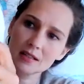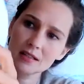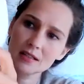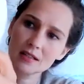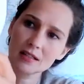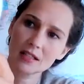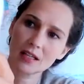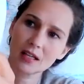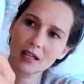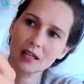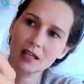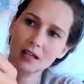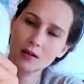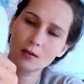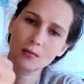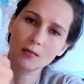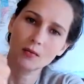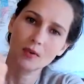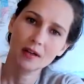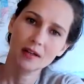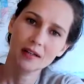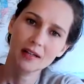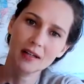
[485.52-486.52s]
take
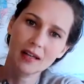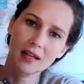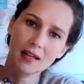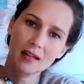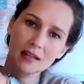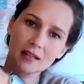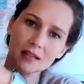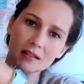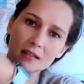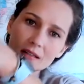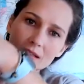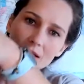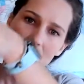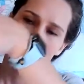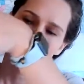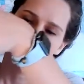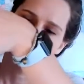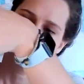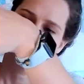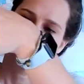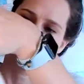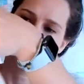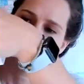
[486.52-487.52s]
one end,
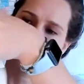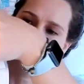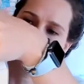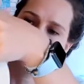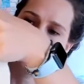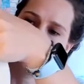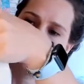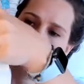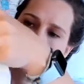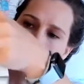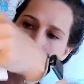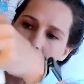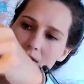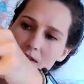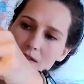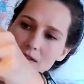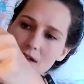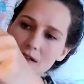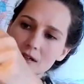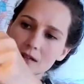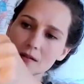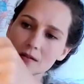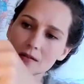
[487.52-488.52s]
it's
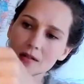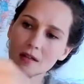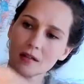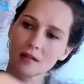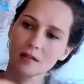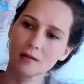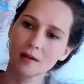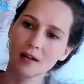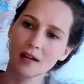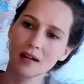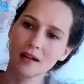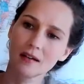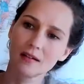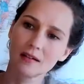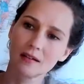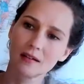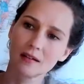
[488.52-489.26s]
trying to go the other way,